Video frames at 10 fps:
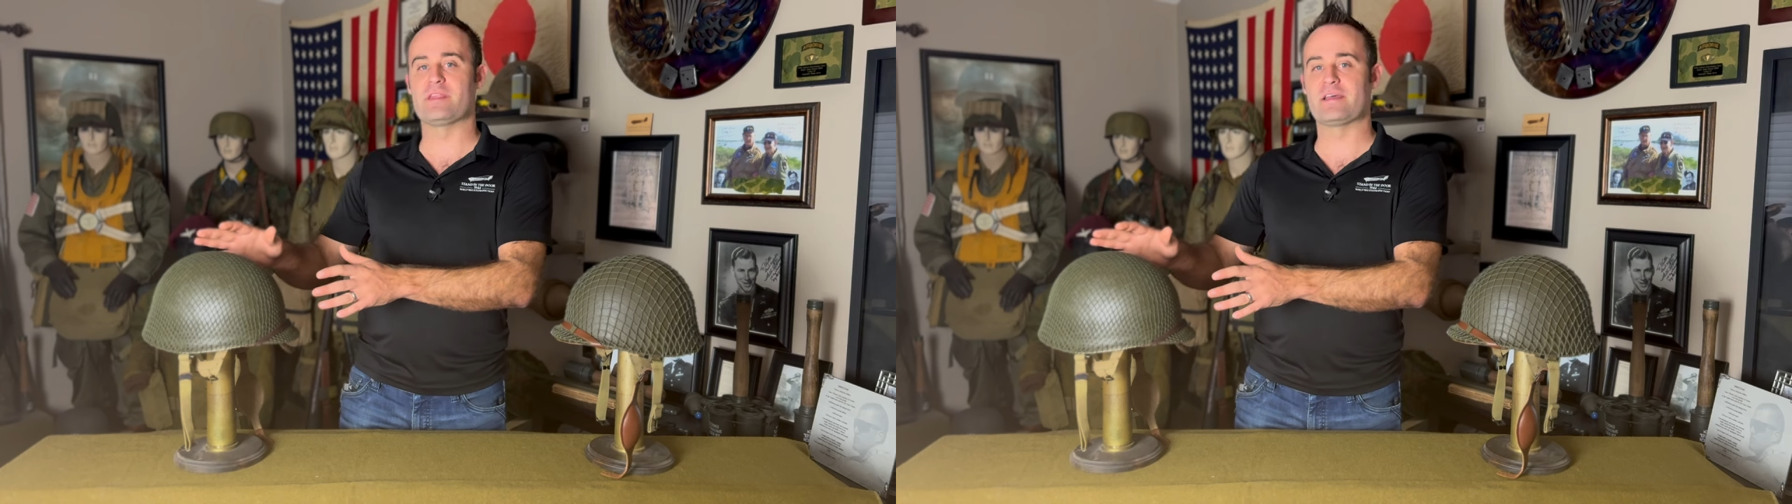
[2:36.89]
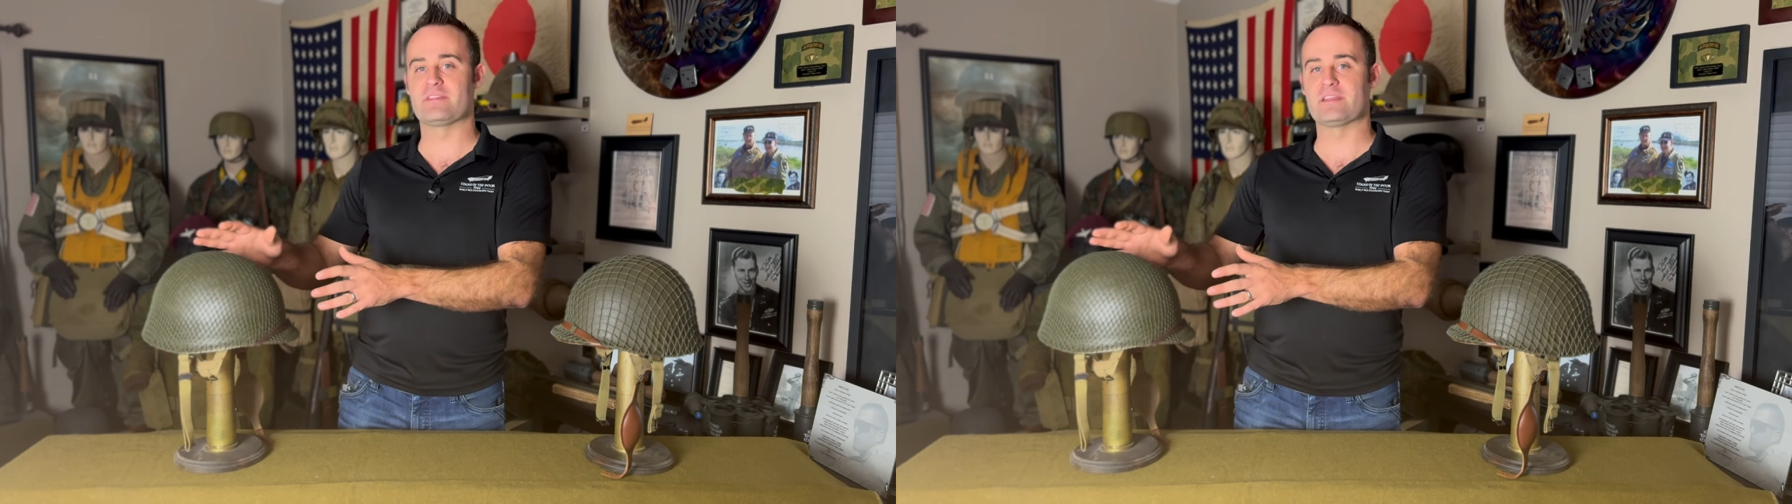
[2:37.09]

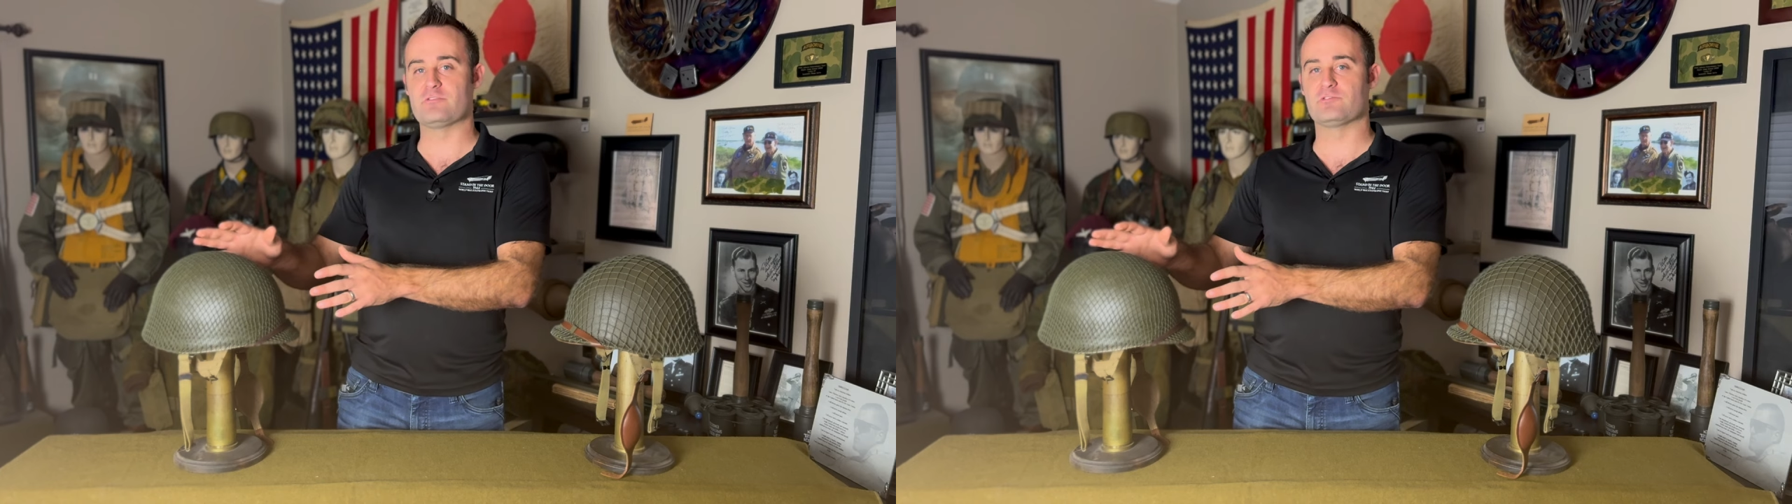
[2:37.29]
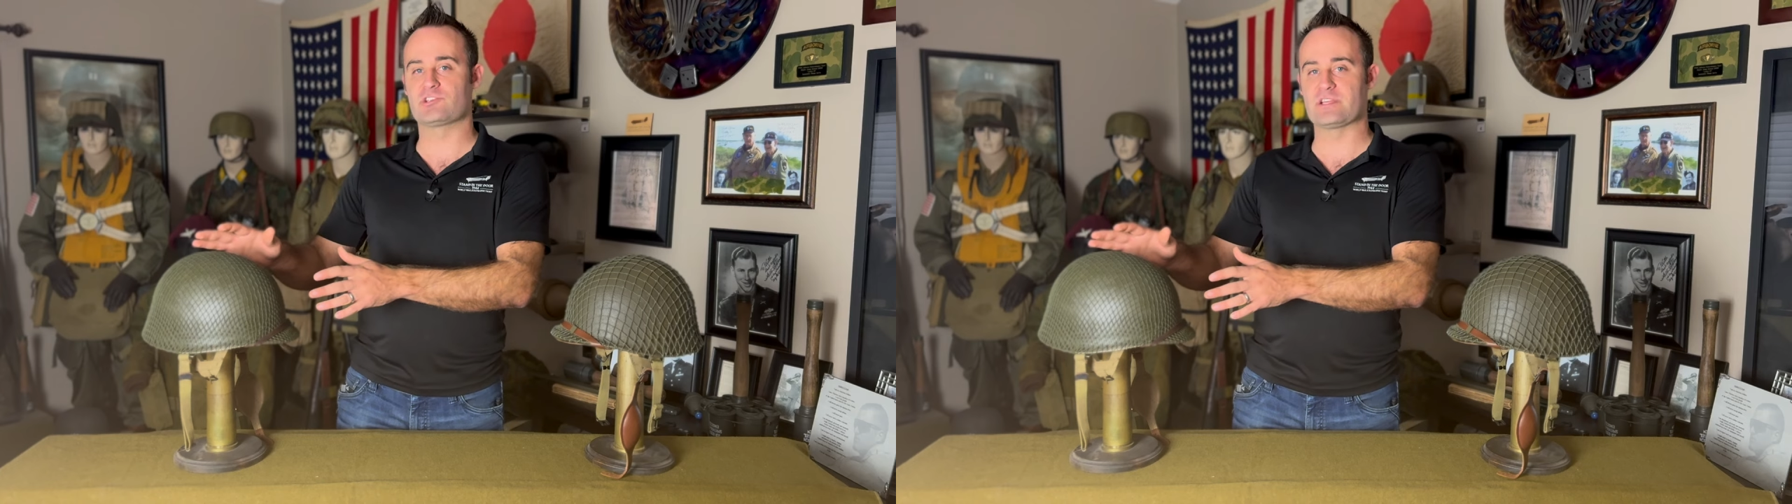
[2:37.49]
net that
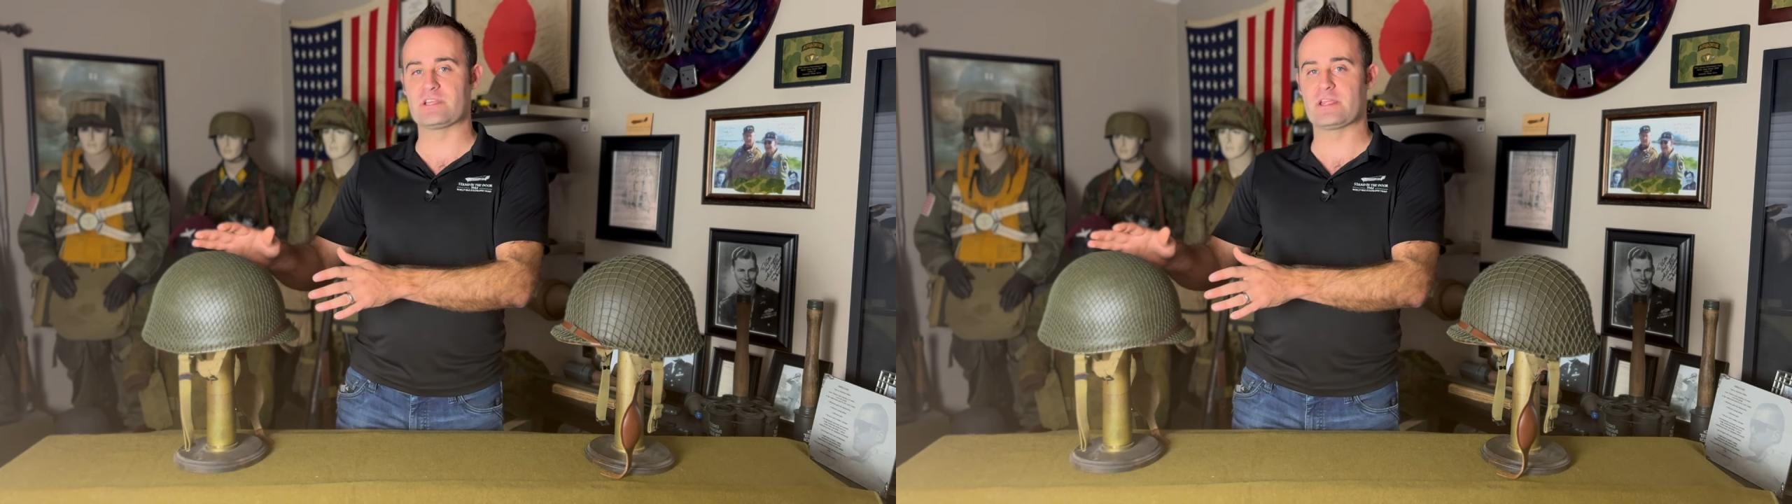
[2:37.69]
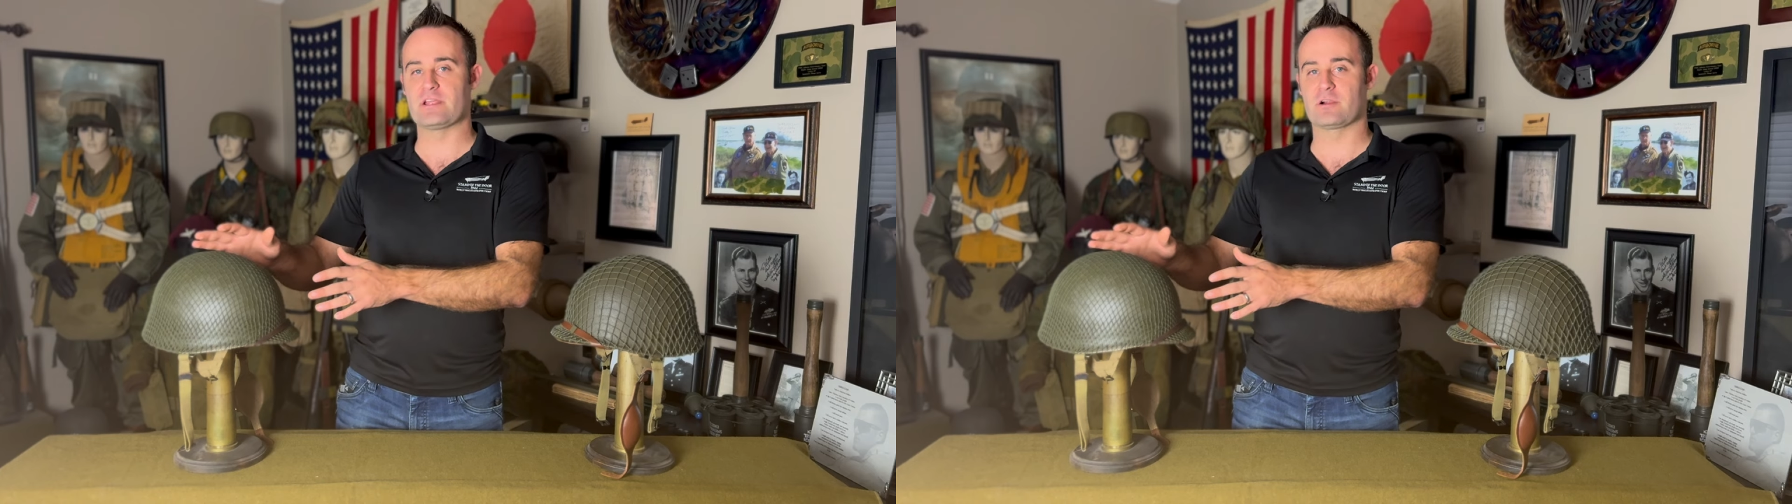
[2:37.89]
you see
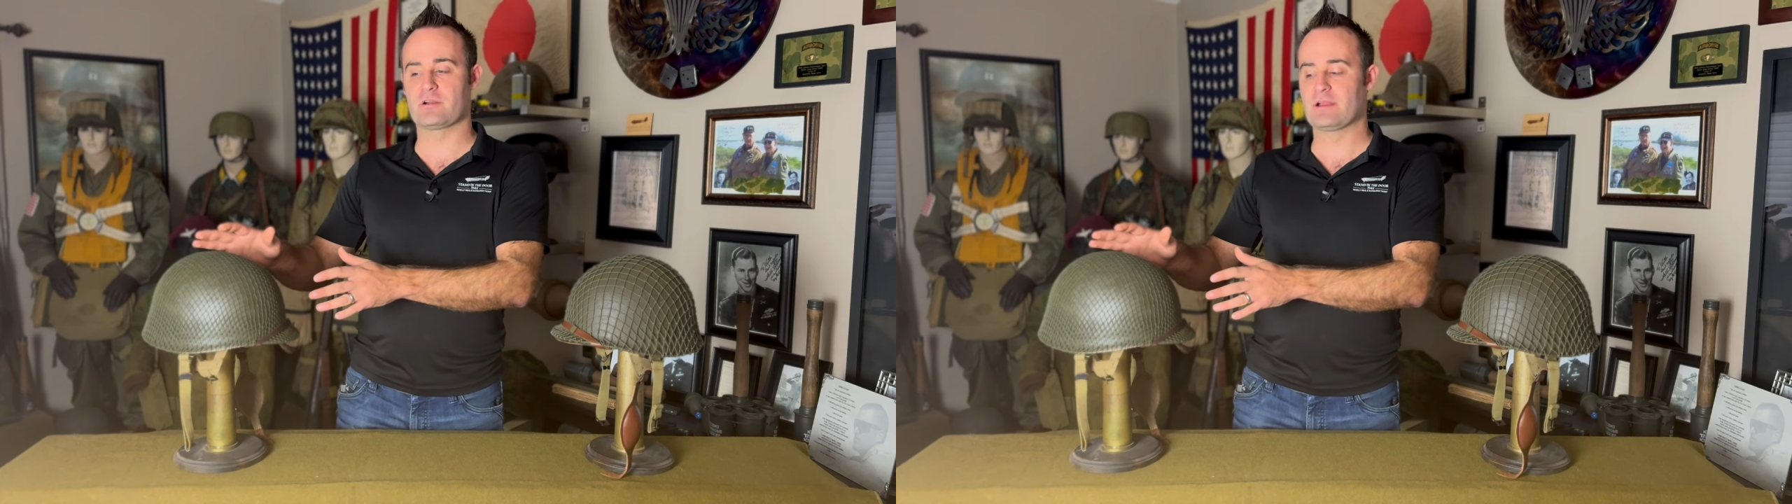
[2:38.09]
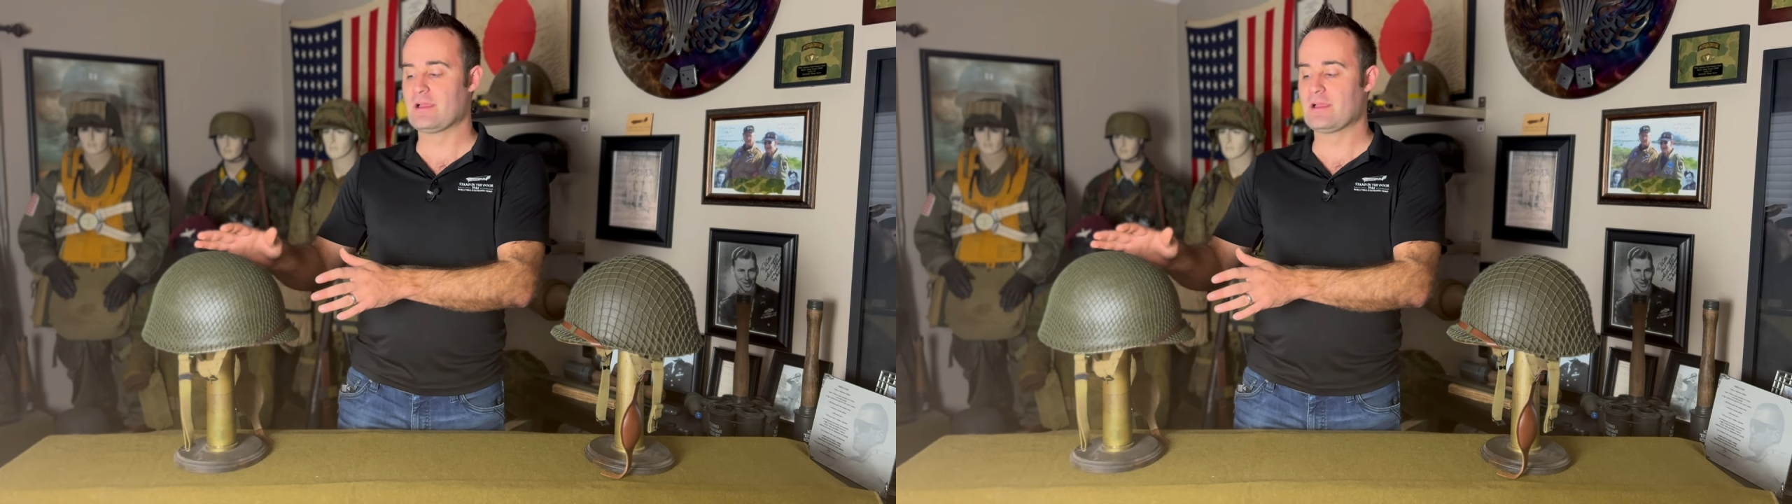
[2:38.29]
here.